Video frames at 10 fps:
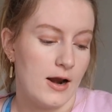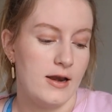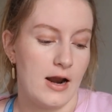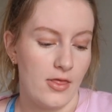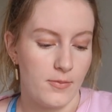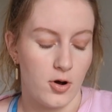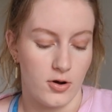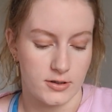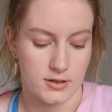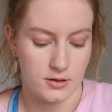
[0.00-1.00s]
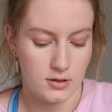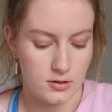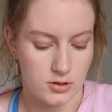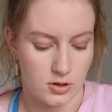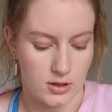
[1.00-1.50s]
Another person,
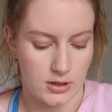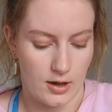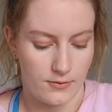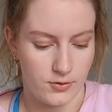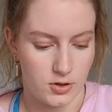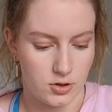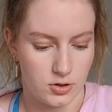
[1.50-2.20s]
so there's the other